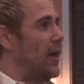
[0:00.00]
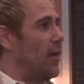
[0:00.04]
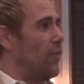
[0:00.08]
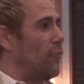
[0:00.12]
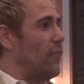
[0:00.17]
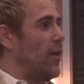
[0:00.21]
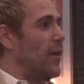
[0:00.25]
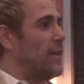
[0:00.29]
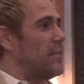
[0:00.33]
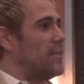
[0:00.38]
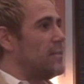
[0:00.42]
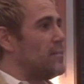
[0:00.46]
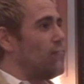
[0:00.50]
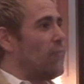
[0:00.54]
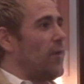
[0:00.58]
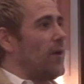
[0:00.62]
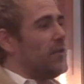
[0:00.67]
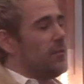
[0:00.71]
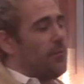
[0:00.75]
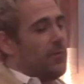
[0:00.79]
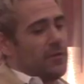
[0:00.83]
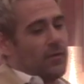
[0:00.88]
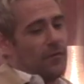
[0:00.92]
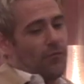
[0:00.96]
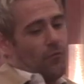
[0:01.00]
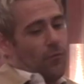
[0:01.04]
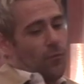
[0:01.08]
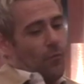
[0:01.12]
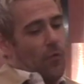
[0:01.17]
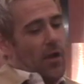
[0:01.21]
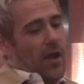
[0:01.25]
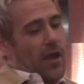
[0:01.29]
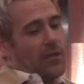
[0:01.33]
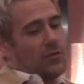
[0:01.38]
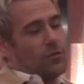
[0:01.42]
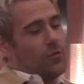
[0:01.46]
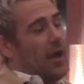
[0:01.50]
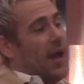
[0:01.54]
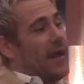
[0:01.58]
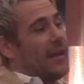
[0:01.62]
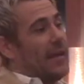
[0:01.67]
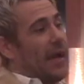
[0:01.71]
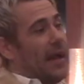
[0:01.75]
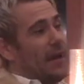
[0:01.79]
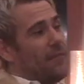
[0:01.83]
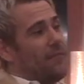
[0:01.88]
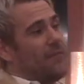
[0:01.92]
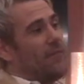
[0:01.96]
writers write him a different way. So I
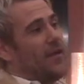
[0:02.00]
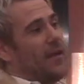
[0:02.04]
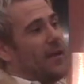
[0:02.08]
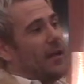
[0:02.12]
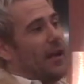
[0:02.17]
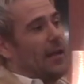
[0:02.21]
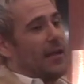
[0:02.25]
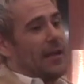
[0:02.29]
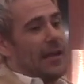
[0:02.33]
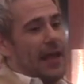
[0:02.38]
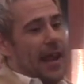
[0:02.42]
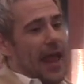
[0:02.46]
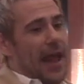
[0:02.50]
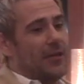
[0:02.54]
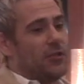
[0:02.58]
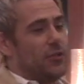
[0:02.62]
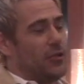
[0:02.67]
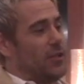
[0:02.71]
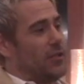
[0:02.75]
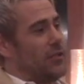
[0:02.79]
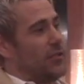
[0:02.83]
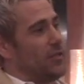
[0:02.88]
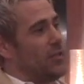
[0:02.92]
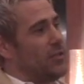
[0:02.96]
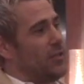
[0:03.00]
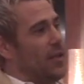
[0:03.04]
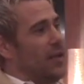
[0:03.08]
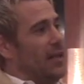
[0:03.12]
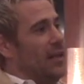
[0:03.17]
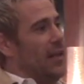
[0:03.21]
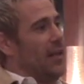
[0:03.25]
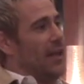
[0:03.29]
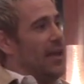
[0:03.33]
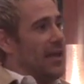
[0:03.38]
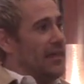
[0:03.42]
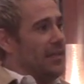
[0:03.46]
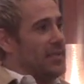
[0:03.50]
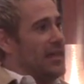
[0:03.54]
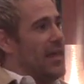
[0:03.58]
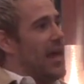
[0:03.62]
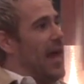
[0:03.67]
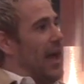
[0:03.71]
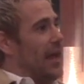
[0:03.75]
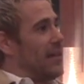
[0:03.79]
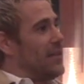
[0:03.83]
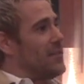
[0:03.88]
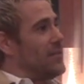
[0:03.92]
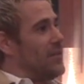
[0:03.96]
kind of feel like Legends is
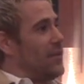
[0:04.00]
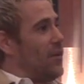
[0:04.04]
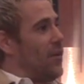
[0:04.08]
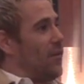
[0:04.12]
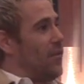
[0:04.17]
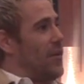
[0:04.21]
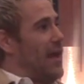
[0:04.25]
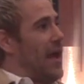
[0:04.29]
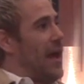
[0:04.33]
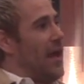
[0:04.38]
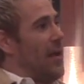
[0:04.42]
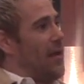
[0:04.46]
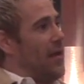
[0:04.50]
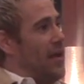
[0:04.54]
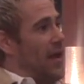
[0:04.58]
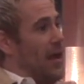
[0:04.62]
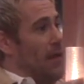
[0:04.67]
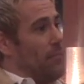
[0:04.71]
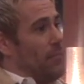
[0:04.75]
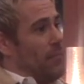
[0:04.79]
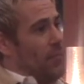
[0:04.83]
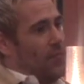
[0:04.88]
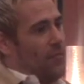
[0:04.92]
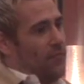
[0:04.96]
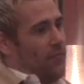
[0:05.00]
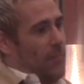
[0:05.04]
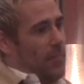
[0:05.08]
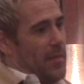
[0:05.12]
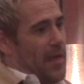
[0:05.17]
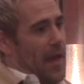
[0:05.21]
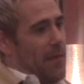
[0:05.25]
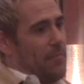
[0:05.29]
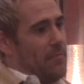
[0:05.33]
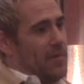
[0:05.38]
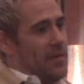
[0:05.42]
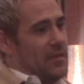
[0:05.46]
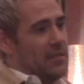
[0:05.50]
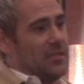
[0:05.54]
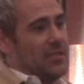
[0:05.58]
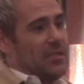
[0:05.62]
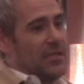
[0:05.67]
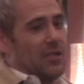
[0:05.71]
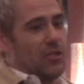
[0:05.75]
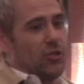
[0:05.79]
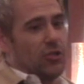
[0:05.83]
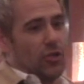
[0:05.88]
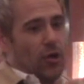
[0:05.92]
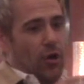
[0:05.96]
that. You know, him from the
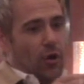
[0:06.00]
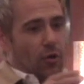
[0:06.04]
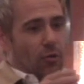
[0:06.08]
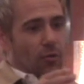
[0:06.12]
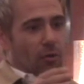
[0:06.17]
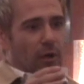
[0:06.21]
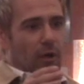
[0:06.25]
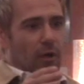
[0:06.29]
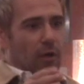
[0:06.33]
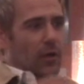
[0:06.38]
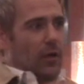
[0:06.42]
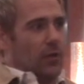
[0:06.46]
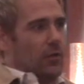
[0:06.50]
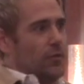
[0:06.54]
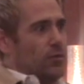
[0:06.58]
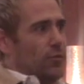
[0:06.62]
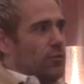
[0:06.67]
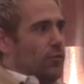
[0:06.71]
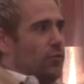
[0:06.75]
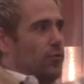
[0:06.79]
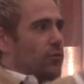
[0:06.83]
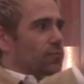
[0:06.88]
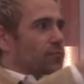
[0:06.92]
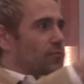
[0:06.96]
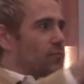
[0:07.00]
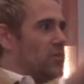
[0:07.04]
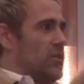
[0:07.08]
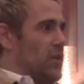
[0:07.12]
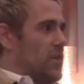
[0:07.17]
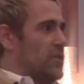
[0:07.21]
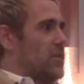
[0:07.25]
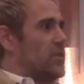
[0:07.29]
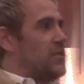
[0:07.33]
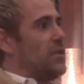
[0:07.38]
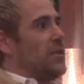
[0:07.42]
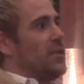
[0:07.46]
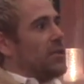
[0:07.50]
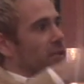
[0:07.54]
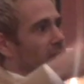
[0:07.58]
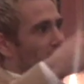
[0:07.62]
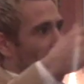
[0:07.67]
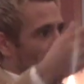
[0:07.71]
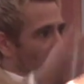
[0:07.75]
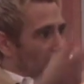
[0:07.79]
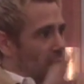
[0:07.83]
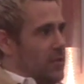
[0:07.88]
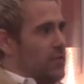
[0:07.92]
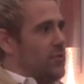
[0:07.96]
NBC show to Justice League
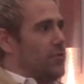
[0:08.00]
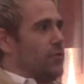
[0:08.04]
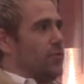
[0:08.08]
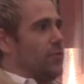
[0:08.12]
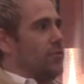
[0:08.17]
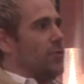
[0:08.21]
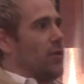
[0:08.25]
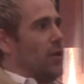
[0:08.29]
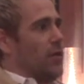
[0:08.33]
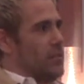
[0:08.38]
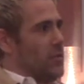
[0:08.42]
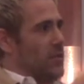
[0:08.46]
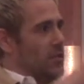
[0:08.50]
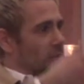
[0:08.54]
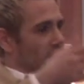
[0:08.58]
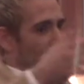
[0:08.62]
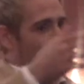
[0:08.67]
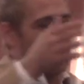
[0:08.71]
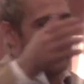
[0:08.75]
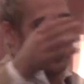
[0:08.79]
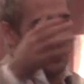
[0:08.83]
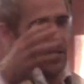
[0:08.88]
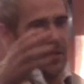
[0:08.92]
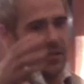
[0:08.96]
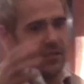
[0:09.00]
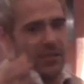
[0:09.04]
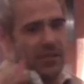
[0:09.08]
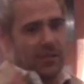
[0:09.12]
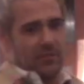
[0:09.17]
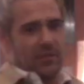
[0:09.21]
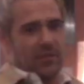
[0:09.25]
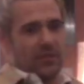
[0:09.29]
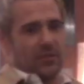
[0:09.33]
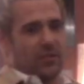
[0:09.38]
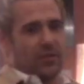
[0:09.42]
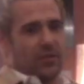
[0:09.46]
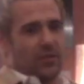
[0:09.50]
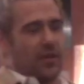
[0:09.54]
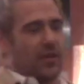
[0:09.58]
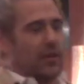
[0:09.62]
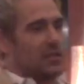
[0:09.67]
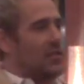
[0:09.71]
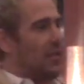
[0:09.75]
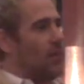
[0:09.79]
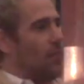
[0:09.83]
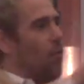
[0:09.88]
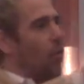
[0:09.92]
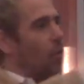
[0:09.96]
Dark to Constantine City of Demons to
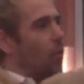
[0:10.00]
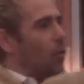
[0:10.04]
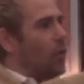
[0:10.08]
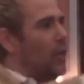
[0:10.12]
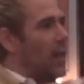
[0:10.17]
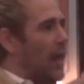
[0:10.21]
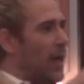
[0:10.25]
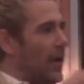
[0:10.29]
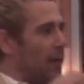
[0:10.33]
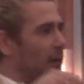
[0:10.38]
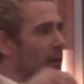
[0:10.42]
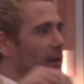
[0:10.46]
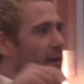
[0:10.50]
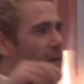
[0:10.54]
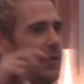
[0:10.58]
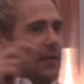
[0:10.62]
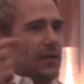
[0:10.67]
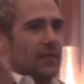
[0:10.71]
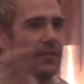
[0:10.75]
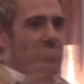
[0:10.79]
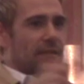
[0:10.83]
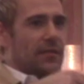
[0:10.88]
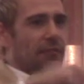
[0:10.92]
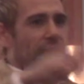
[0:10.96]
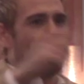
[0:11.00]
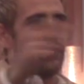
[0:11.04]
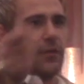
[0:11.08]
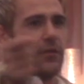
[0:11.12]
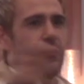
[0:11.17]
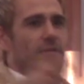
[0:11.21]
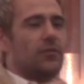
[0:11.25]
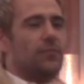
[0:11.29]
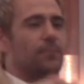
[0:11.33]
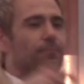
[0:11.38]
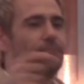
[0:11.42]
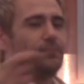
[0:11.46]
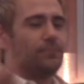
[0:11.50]
this. They're all, like, different